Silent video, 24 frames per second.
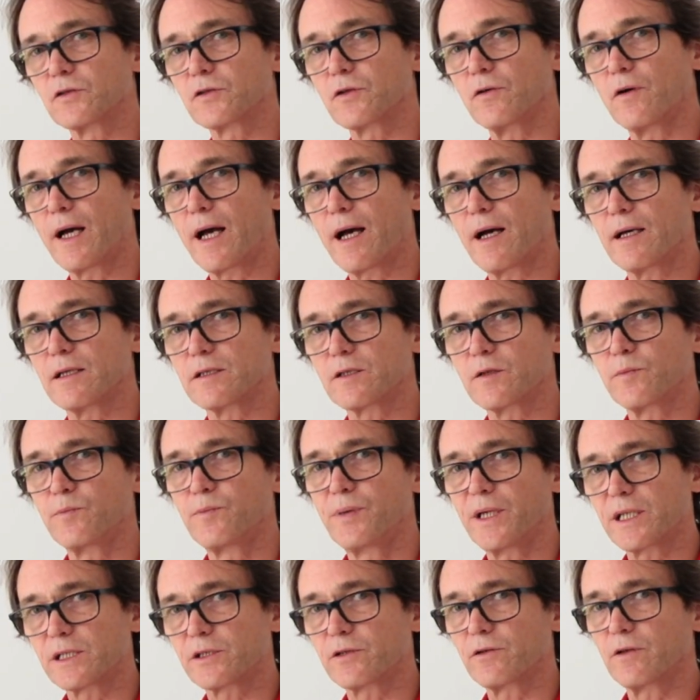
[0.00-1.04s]
also has
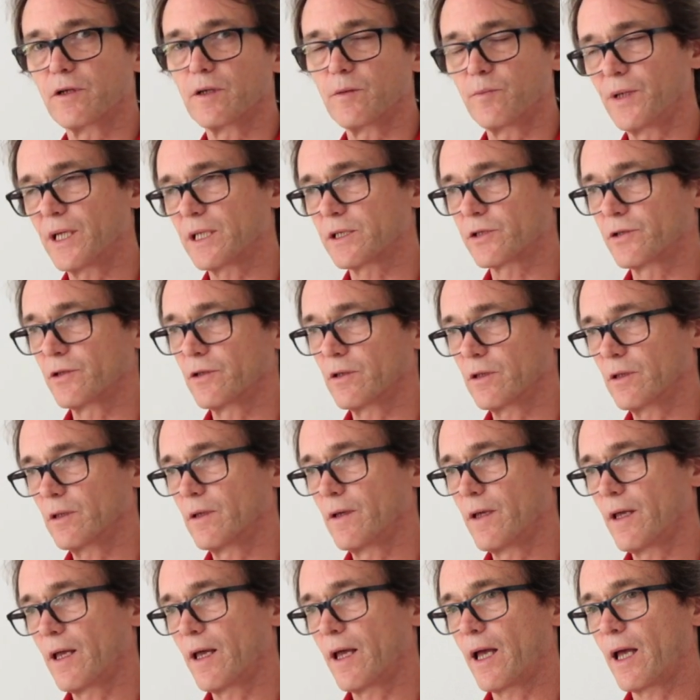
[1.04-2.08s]
picture-in-picture
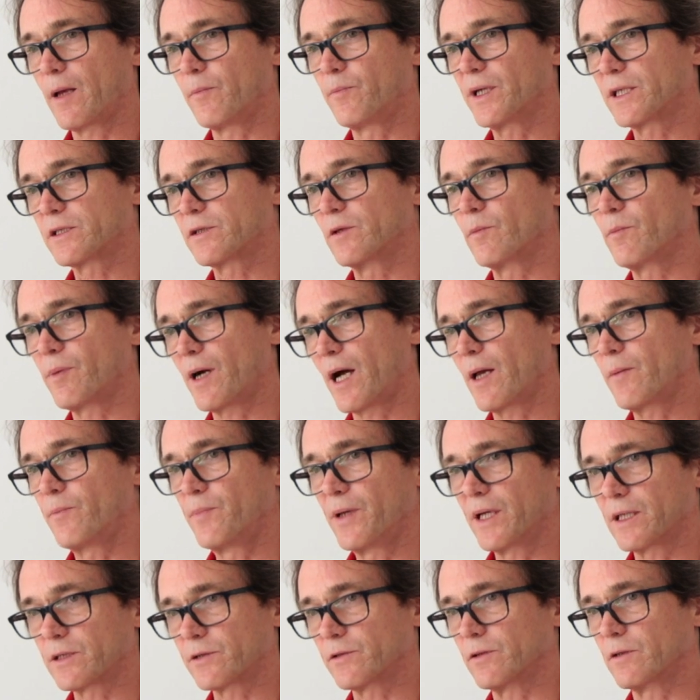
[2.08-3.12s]
and
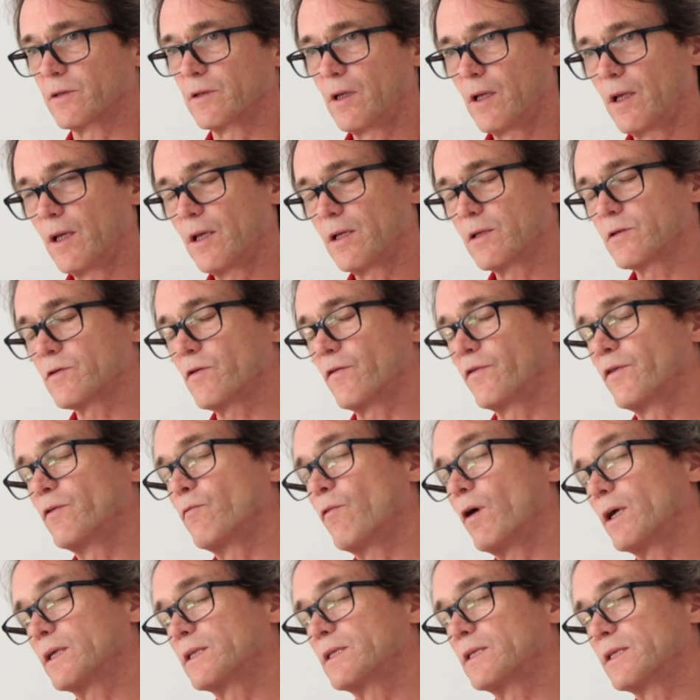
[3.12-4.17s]
picture-by-picture. So if you
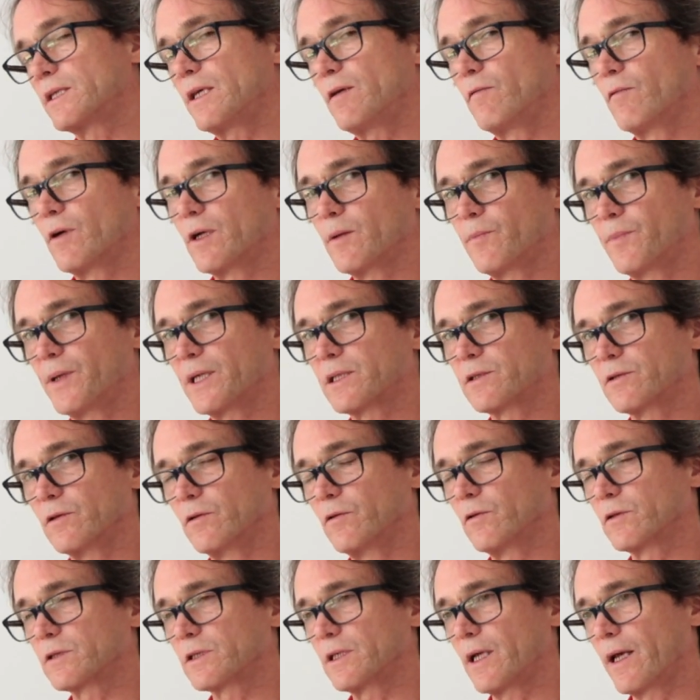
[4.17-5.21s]
want to see what a picture
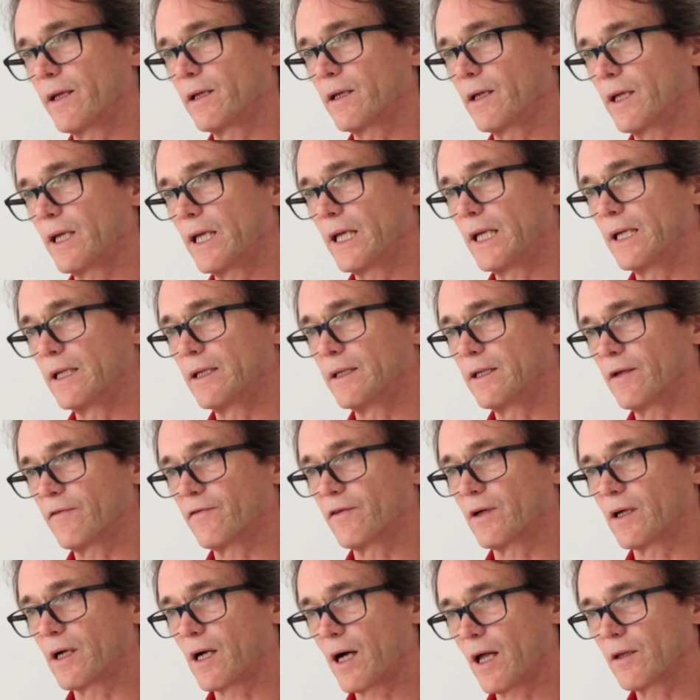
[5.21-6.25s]
looks like in a
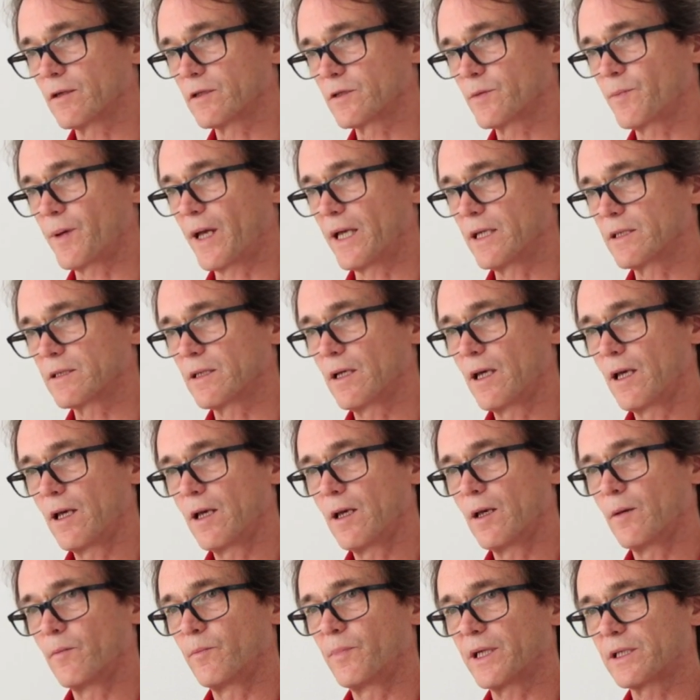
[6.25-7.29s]
different color space,
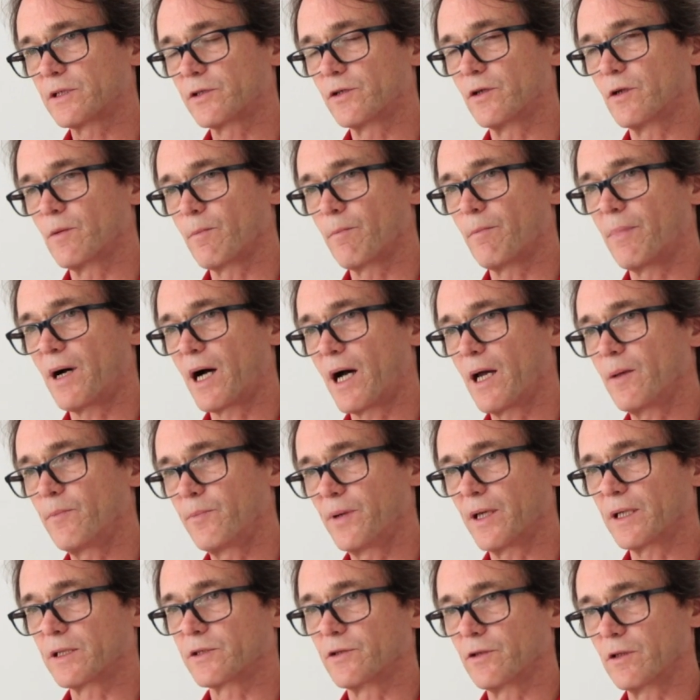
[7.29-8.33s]

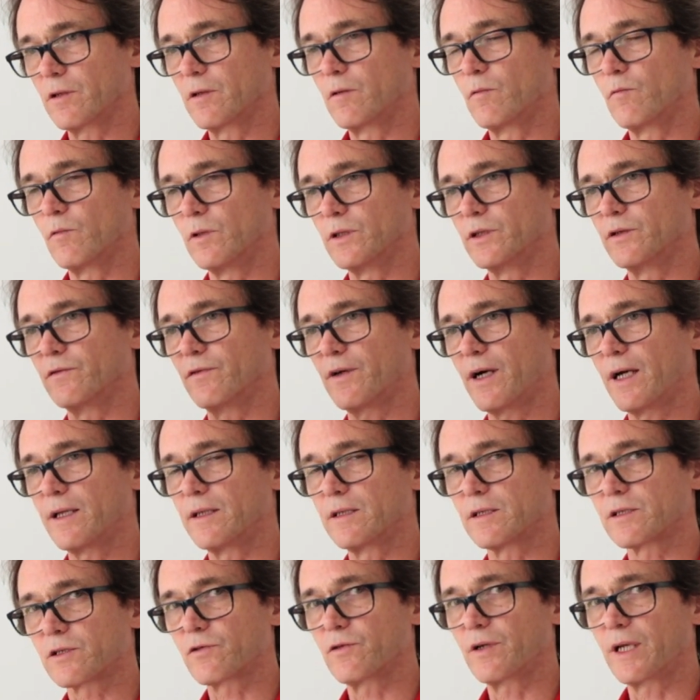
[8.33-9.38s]
picture-by-picture will
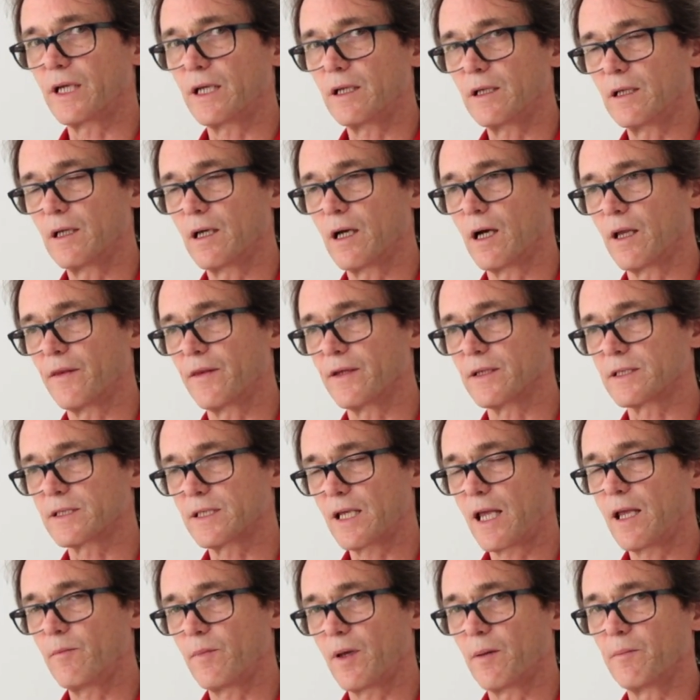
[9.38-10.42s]
divide the screen, the
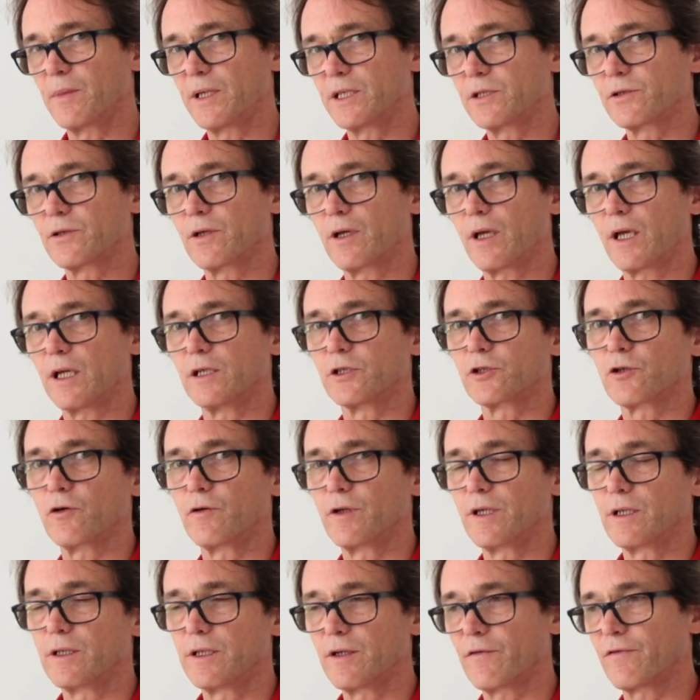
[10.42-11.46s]
same image, and
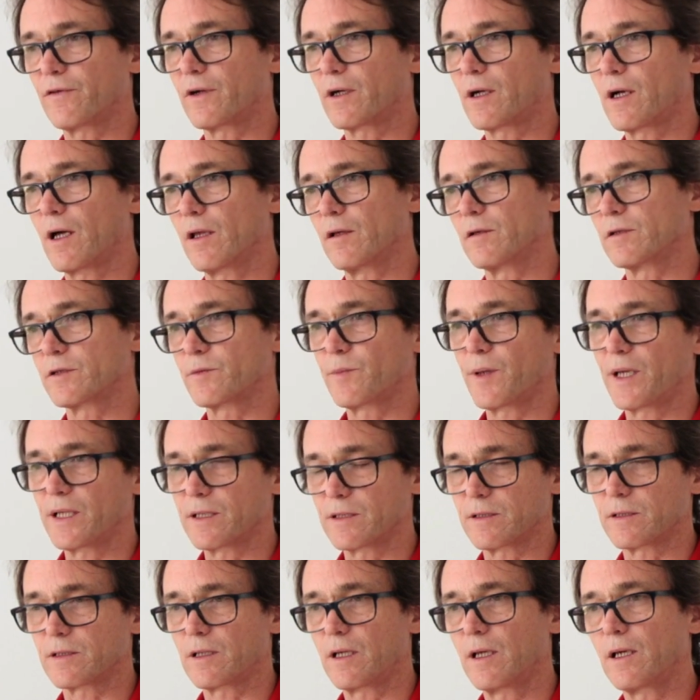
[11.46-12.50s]
show you different color
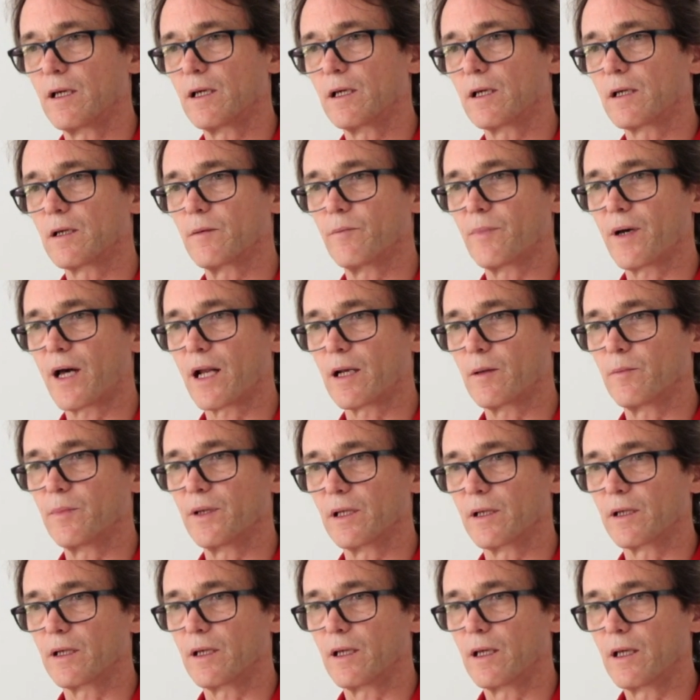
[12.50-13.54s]
spaces
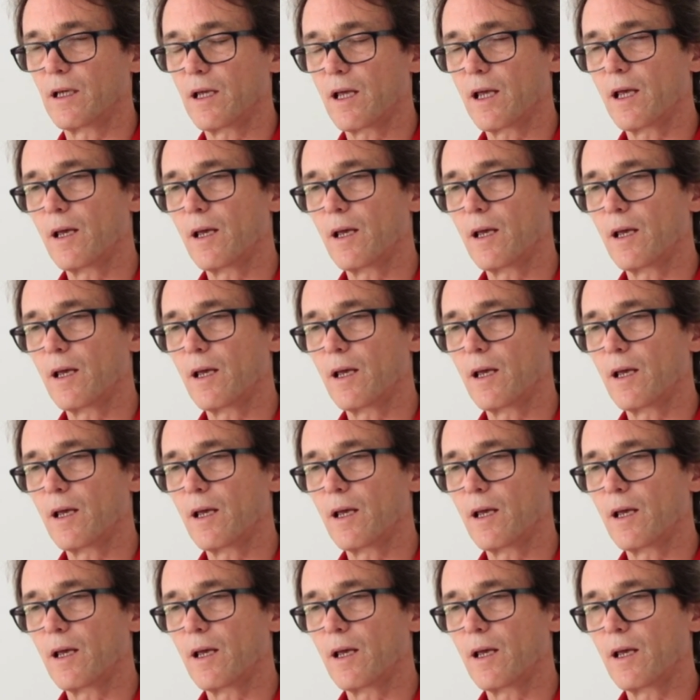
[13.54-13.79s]
compatibility.